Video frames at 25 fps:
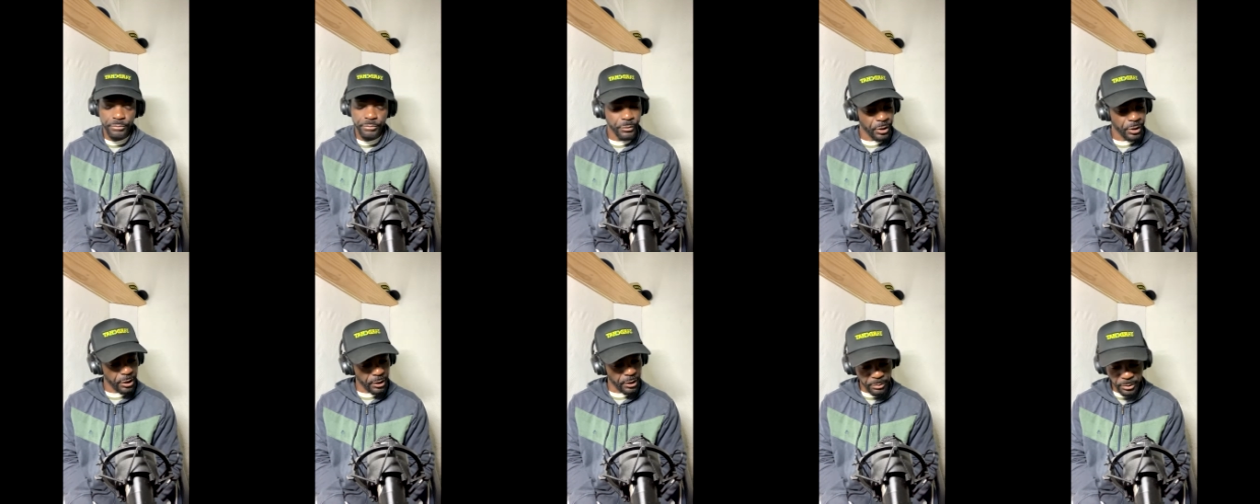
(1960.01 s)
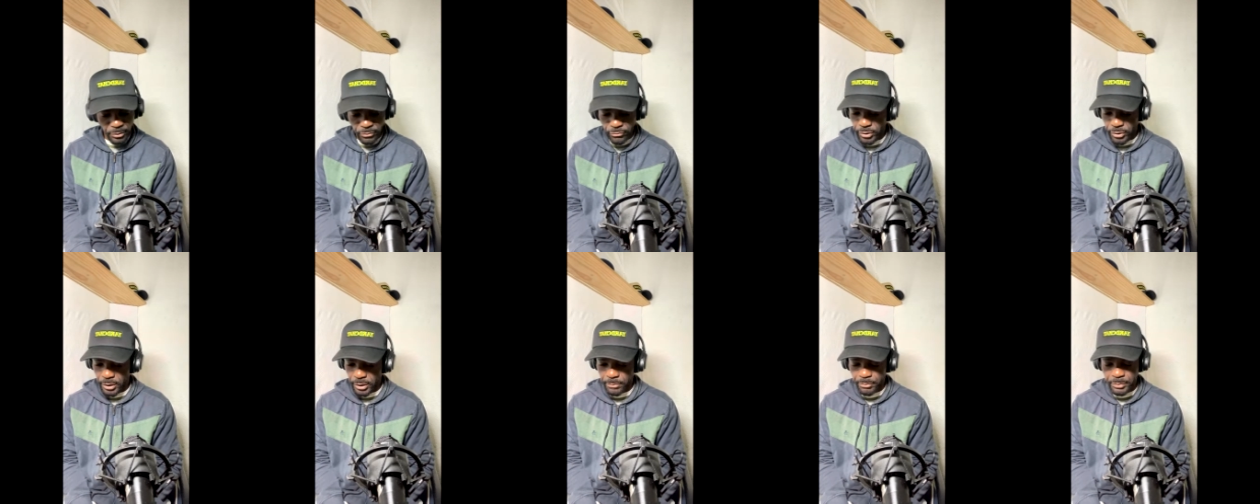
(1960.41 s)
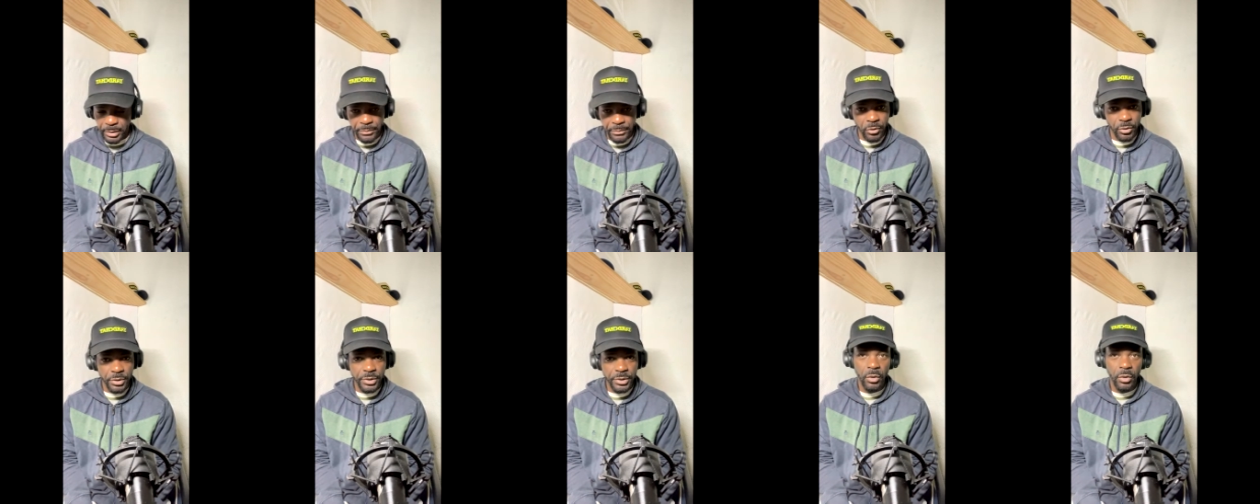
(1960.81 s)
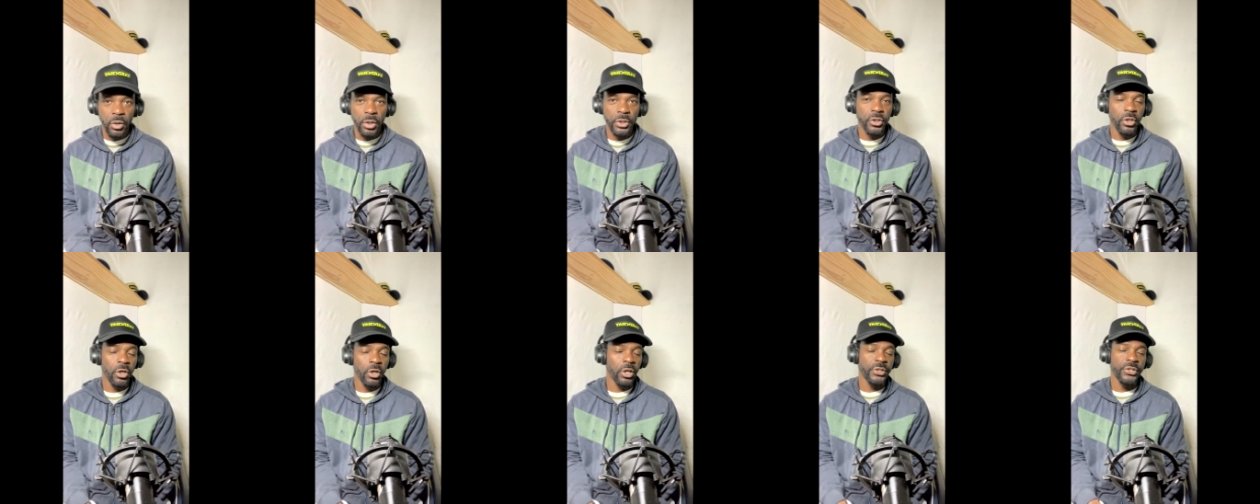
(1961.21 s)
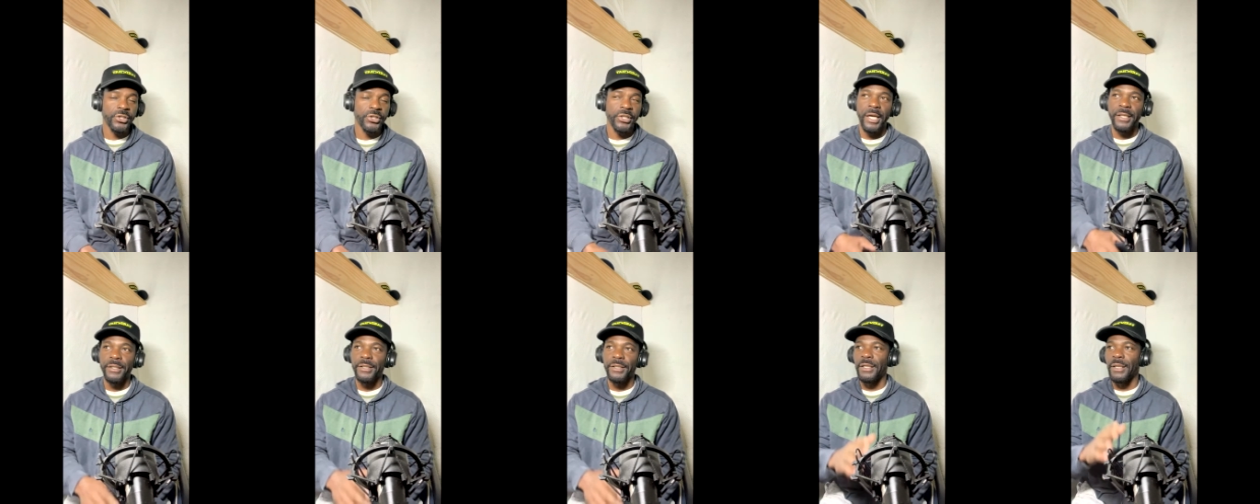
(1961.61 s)
Keep it real. People gonna say, "Oh, y'all
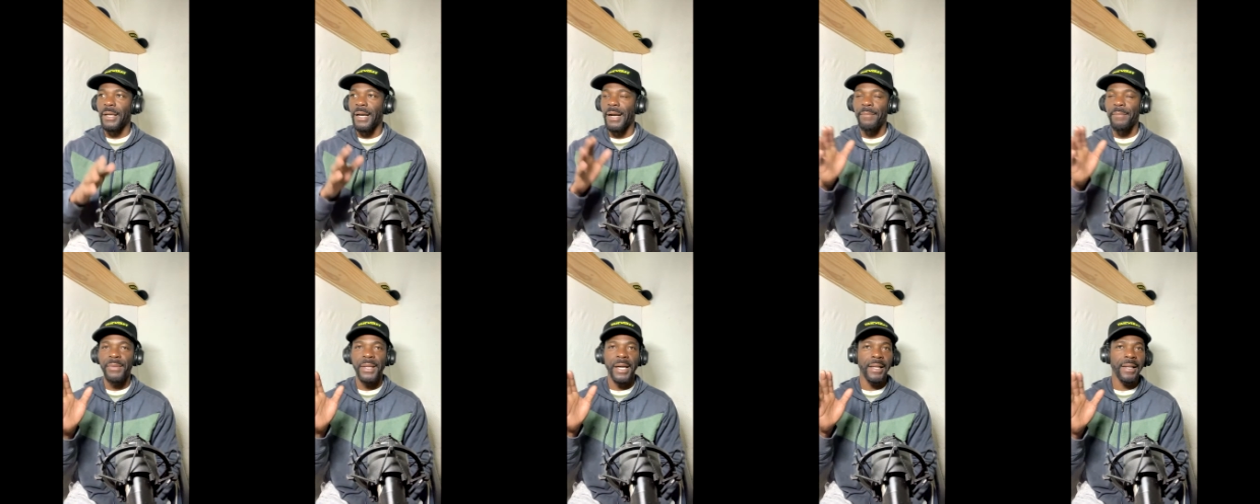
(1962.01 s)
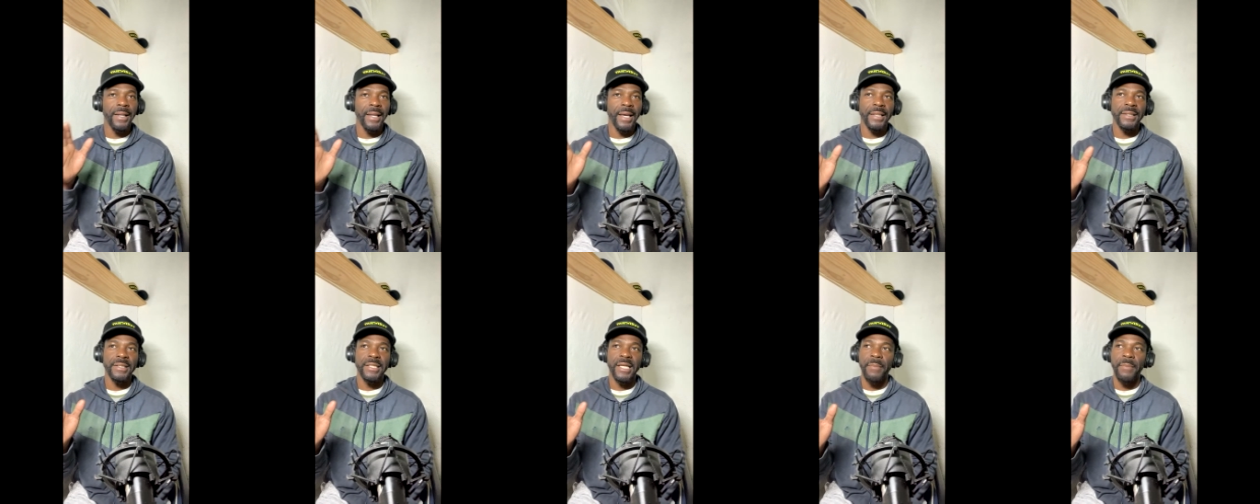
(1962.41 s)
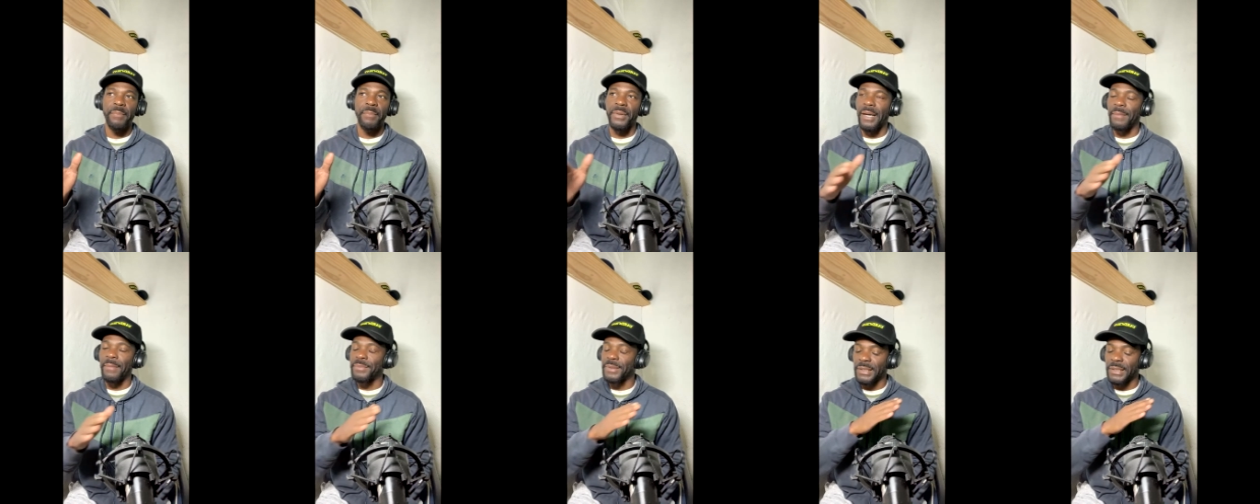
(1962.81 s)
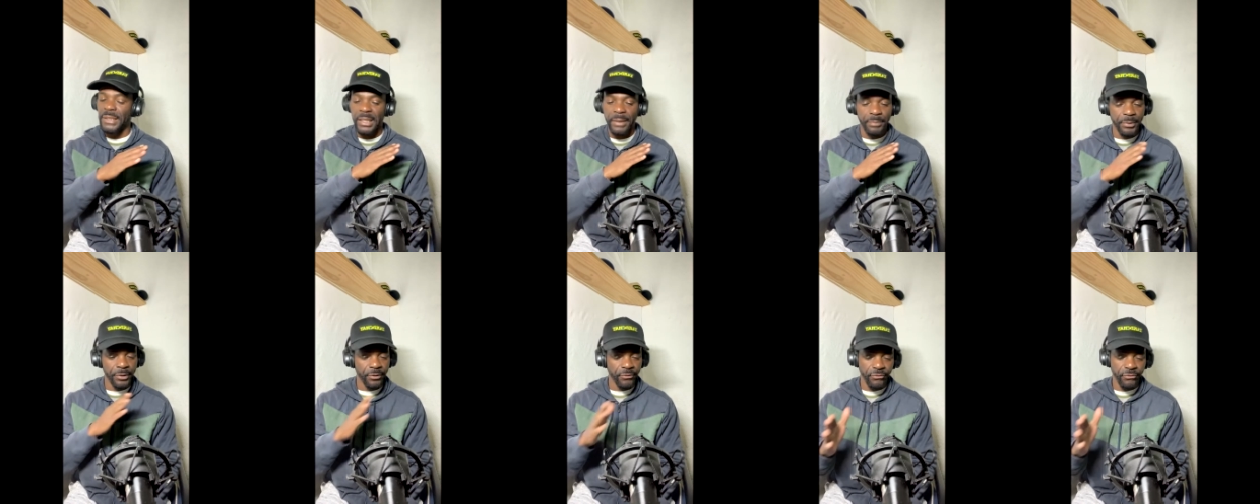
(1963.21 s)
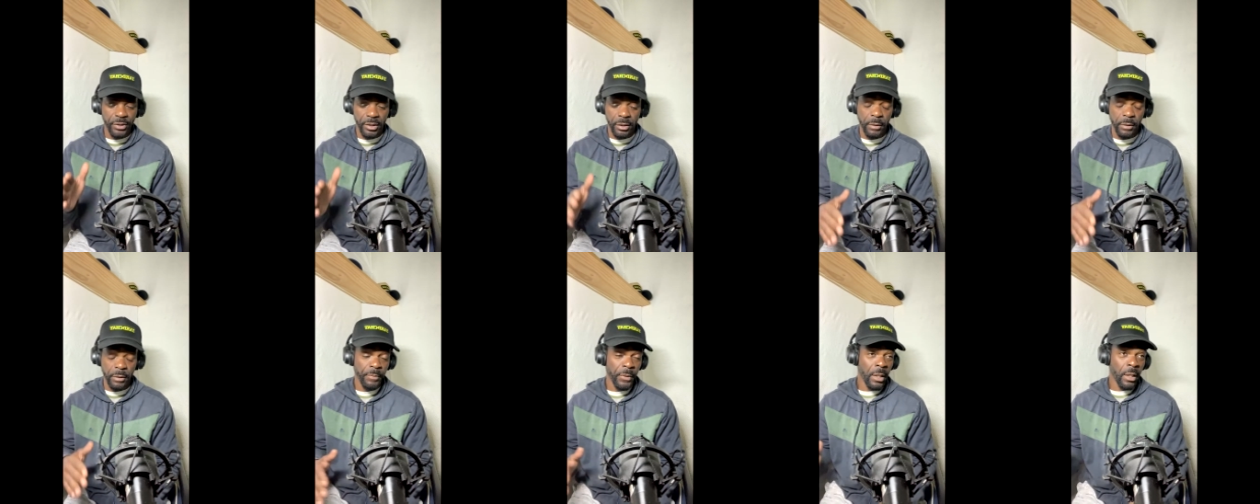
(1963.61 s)
chat." I'm not like that, but I'm keeping it
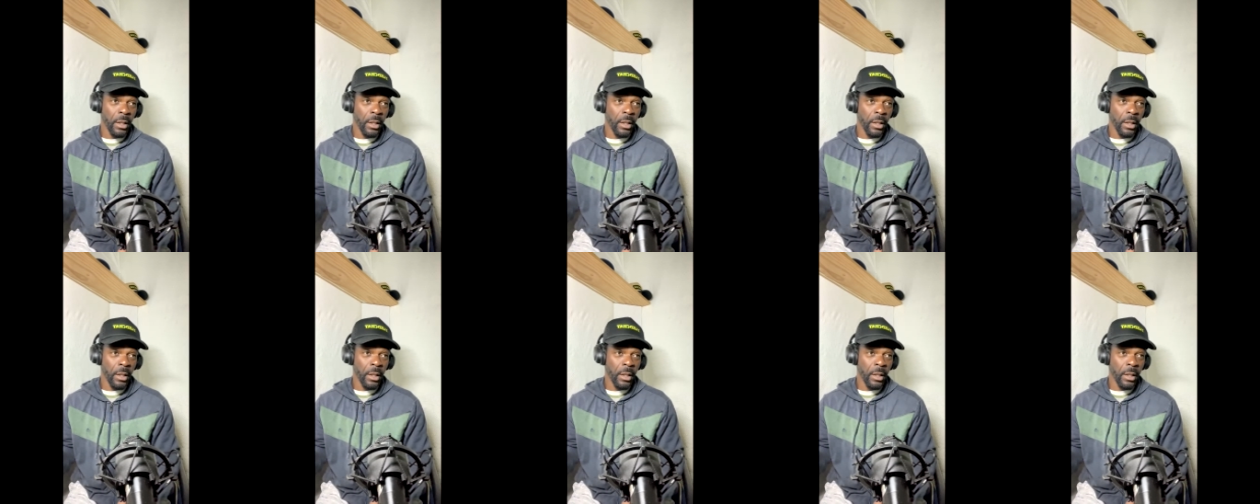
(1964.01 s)
real.